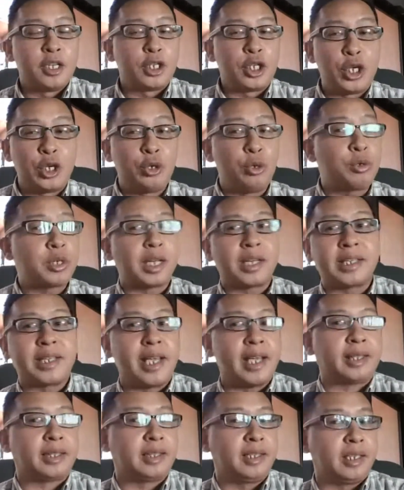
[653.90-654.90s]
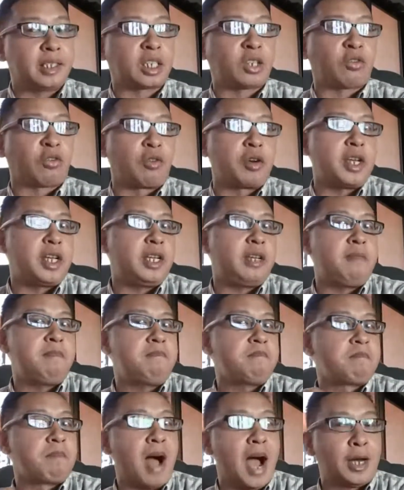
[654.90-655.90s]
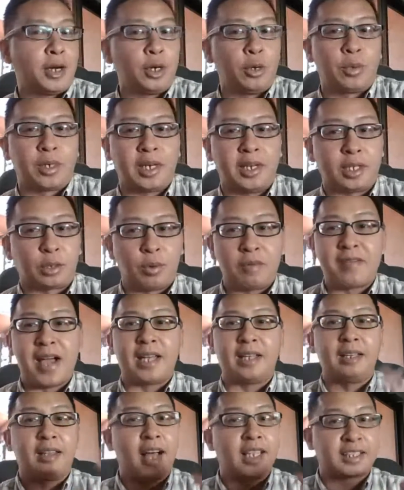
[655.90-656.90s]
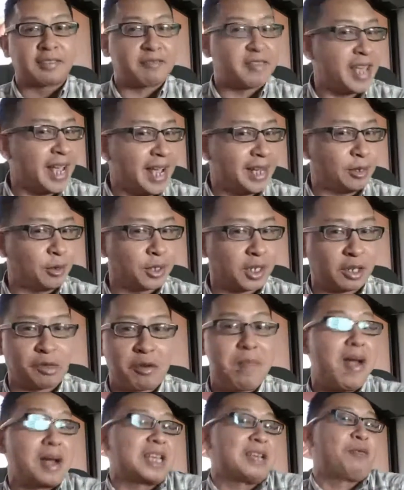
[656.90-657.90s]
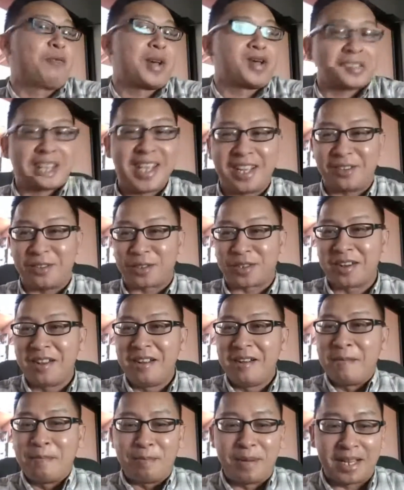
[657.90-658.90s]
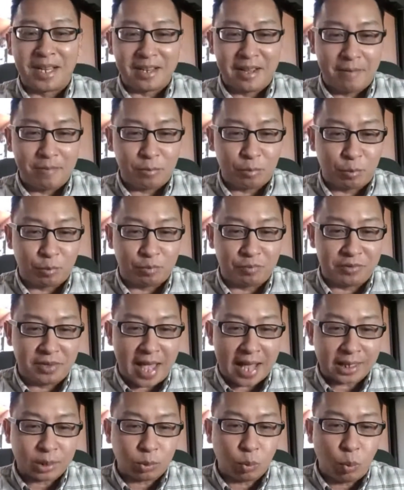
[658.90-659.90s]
you can get this free. I don't know what it is. We've got lots of candles here. We might give away candles. But that's